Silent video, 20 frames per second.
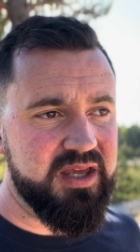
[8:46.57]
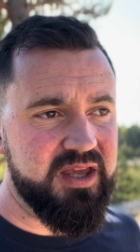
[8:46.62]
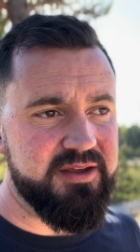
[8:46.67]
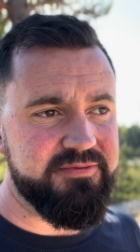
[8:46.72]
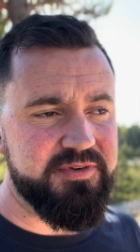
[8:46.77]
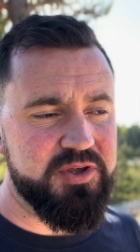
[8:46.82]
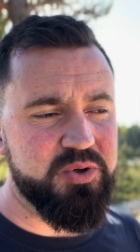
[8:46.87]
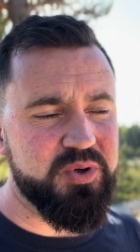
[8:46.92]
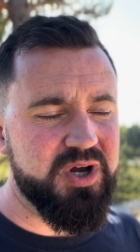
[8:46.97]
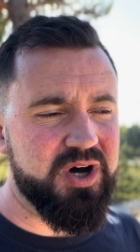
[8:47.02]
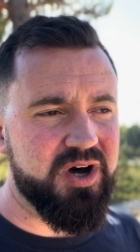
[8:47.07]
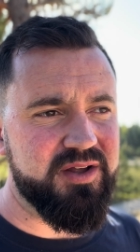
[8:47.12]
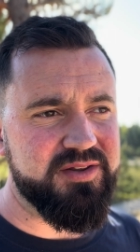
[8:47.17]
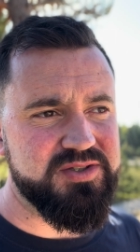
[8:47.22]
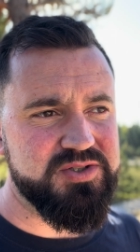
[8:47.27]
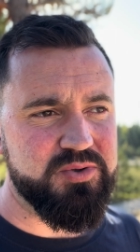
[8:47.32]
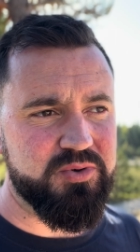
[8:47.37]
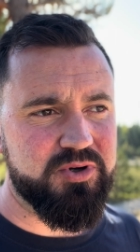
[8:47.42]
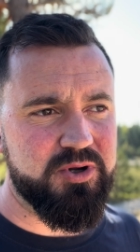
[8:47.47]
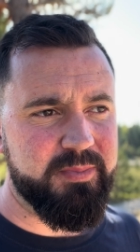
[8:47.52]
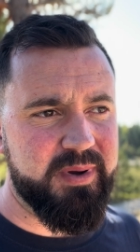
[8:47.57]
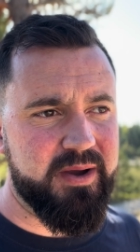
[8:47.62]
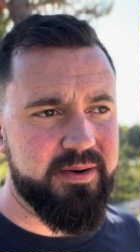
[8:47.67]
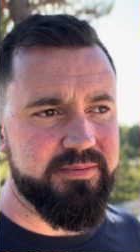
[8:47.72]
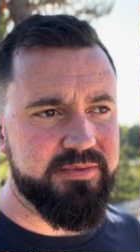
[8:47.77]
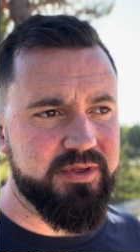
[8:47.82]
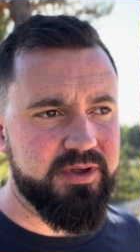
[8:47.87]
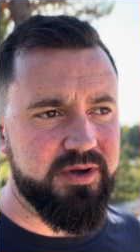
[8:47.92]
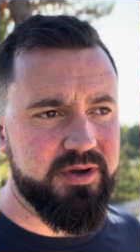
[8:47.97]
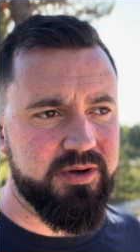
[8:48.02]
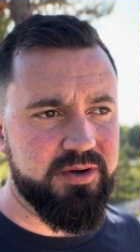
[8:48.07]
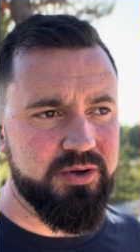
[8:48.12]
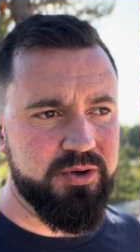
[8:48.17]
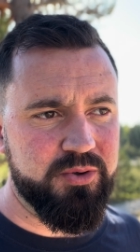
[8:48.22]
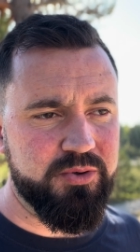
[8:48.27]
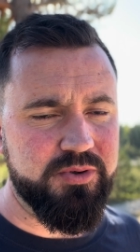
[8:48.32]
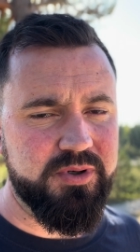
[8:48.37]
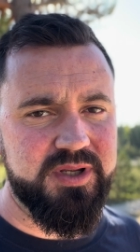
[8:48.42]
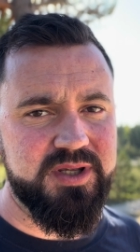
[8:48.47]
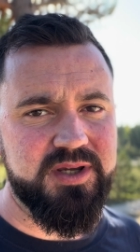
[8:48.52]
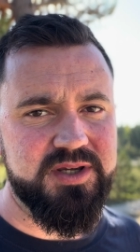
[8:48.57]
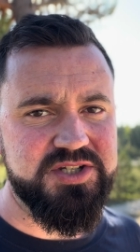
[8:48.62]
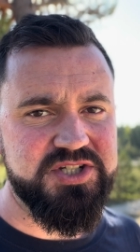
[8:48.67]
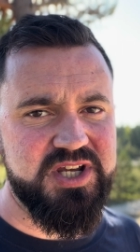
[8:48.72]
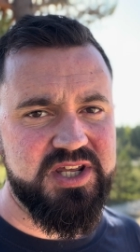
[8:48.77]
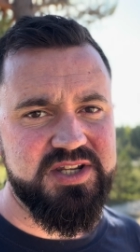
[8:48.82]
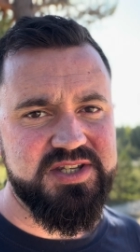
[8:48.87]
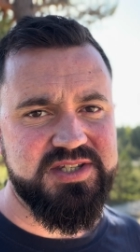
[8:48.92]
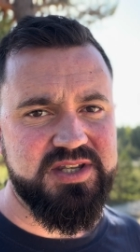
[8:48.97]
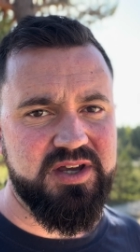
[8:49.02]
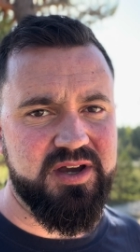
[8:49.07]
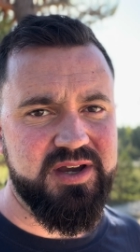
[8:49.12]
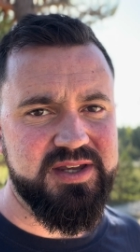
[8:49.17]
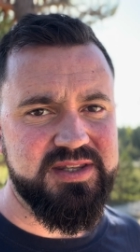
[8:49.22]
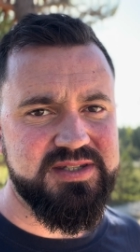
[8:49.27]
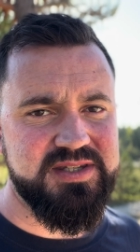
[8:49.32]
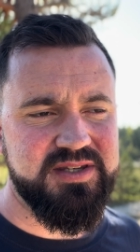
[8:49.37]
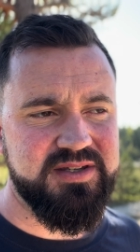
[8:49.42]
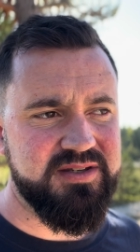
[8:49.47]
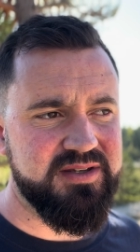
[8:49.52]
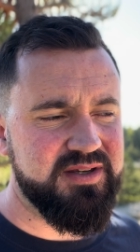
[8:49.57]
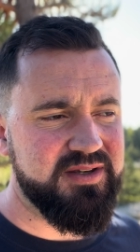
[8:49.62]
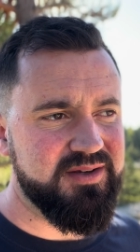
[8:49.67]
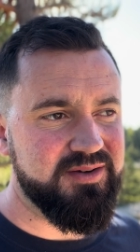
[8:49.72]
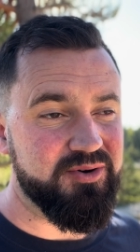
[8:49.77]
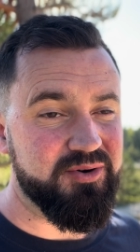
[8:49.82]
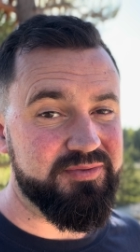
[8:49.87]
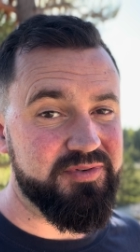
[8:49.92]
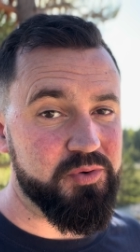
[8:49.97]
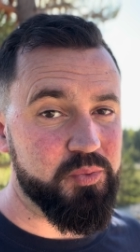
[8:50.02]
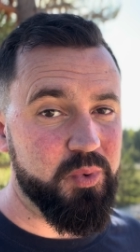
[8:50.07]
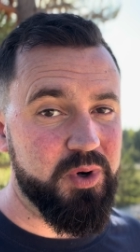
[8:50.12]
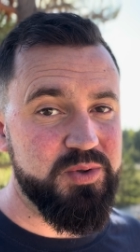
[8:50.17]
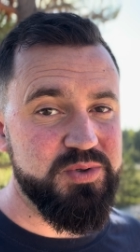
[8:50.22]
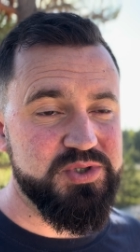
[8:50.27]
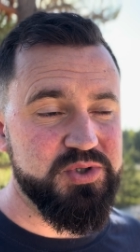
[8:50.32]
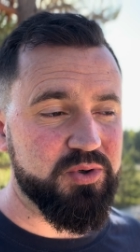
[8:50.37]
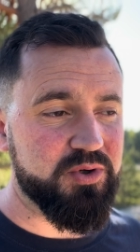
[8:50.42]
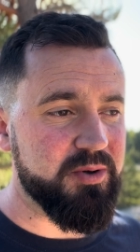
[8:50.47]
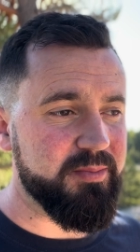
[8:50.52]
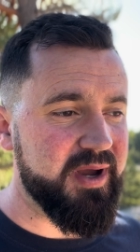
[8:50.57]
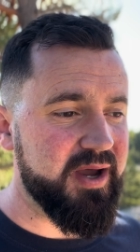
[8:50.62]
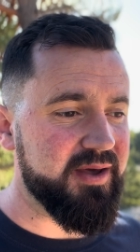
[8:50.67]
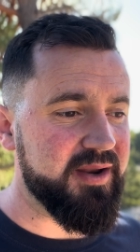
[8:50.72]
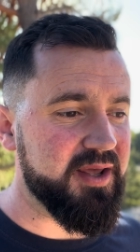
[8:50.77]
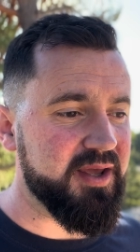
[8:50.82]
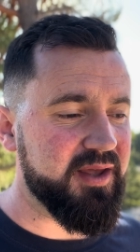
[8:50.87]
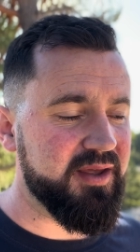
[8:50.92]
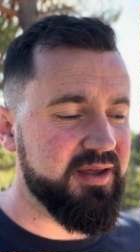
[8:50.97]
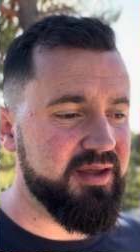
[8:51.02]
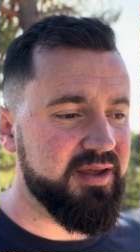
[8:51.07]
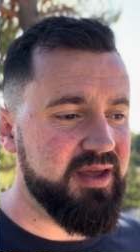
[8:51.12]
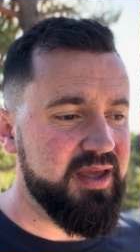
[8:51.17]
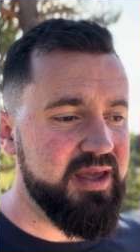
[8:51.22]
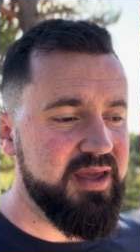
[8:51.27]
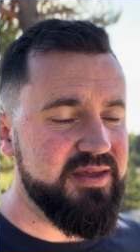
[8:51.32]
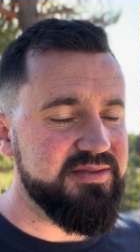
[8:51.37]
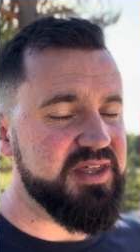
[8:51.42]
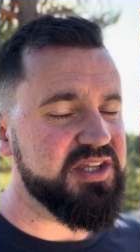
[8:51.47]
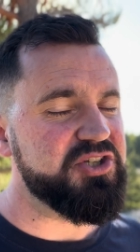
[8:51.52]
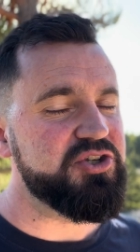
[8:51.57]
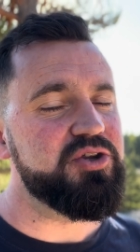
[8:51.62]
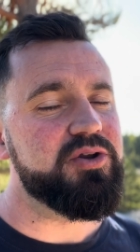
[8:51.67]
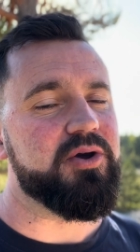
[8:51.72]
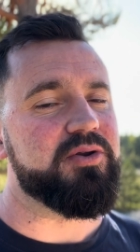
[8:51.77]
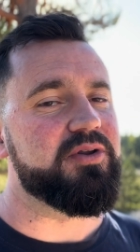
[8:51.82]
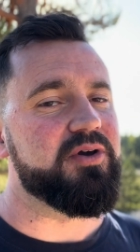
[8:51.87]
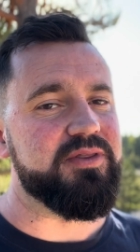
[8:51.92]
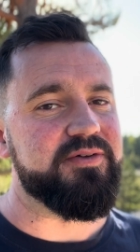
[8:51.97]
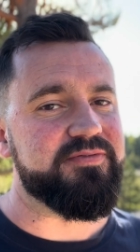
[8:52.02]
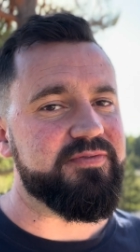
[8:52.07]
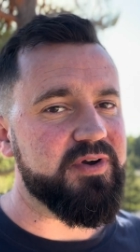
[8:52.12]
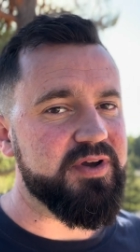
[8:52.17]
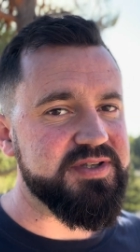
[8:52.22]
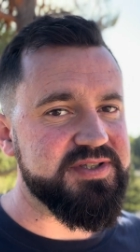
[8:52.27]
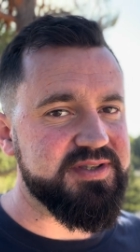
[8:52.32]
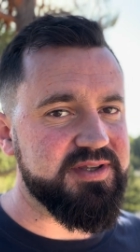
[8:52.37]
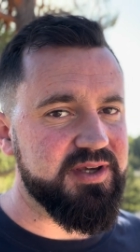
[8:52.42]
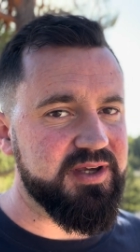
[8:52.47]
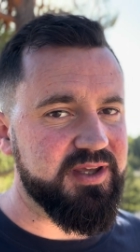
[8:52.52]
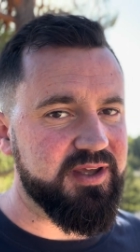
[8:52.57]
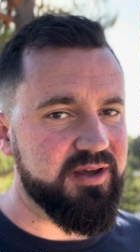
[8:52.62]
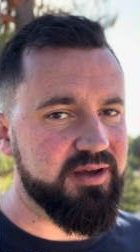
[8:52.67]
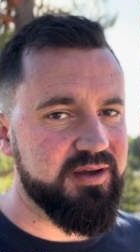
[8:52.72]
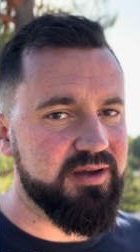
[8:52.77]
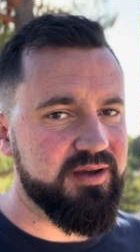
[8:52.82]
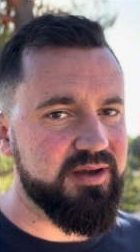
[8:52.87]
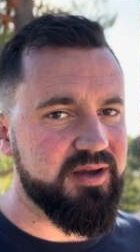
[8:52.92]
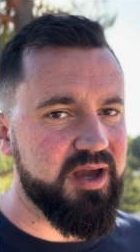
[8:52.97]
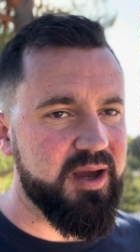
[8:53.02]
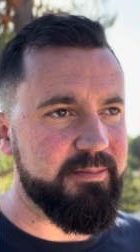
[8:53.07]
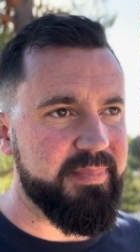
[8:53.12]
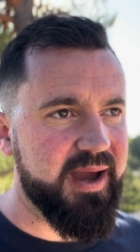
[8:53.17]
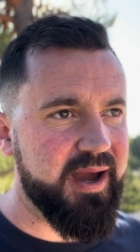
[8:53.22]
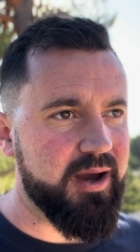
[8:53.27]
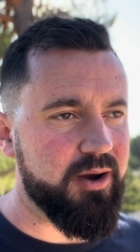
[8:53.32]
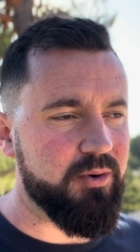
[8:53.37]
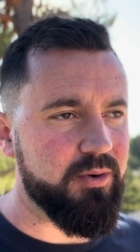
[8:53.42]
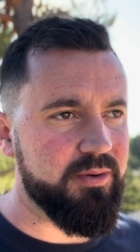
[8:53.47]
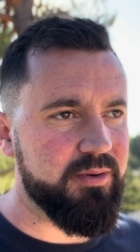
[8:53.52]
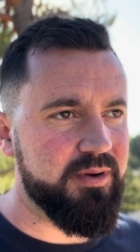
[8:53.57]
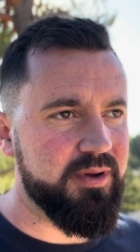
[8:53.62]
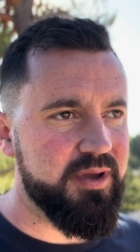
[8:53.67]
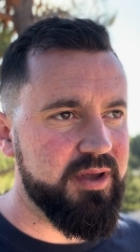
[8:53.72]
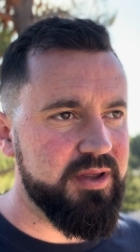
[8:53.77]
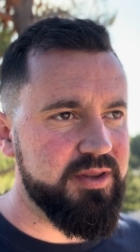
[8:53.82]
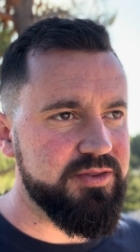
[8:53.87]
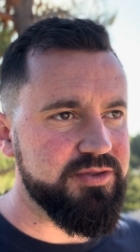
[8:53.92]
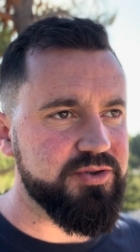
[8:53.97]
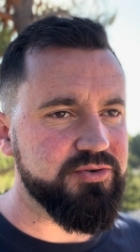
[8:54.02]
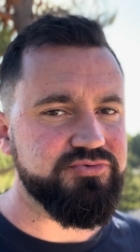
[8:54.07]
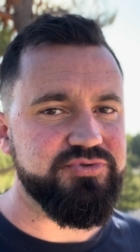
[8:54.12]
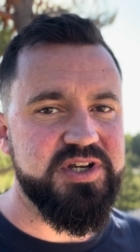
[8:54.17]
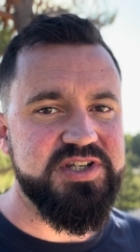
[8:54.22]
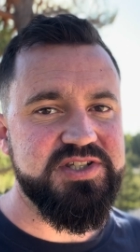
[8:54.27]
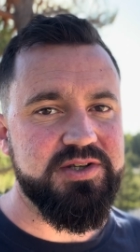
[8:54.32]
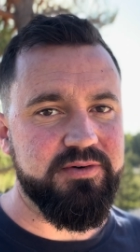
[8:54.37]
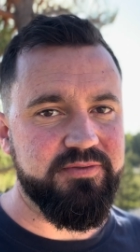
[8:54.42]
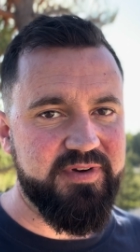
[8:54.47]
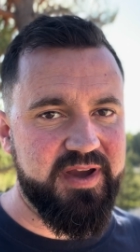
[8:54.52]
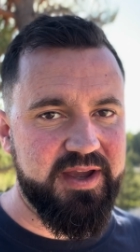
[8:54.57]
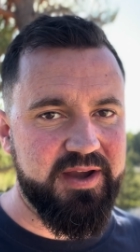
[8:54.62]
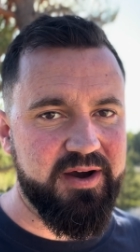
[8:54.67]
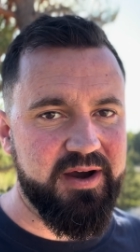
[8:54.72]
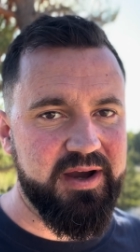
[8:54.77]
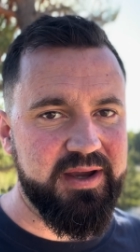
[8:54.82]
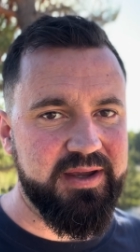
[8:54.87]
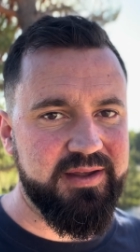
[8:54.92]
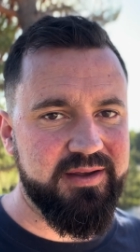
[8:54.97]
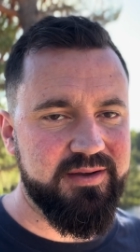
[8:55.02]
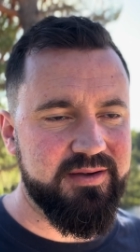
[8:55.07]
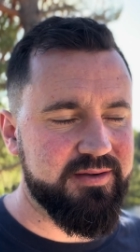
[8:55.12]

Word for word: If you can't talk about the Uyghur genocide, or if you won't talk about it, then you don't know the first thing about the risk of AI.